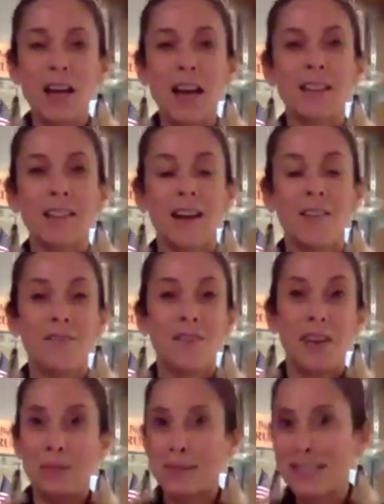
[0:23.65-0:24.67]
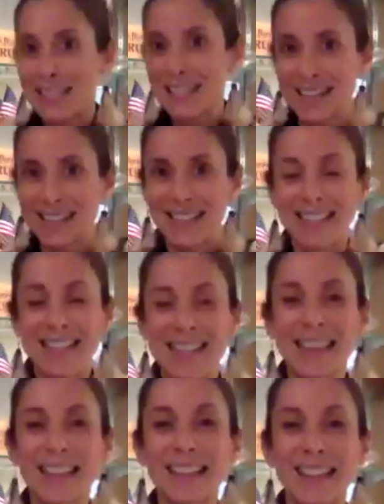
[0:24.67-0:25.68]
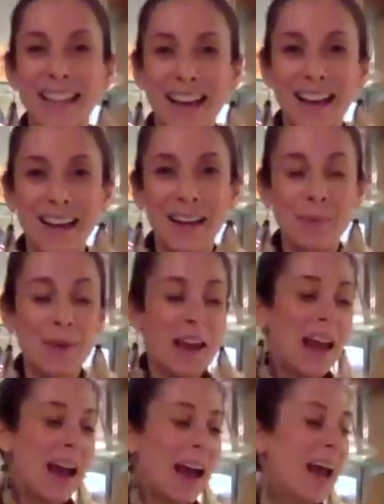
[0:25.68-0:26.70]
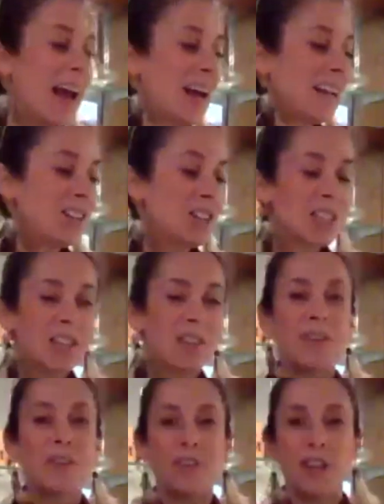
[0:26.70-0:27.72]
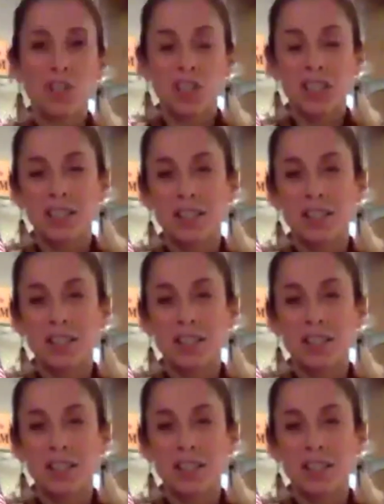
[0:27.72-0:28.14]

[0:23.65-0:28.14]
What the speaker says: I love the vitamin C content in the lime, and I just love the freshness.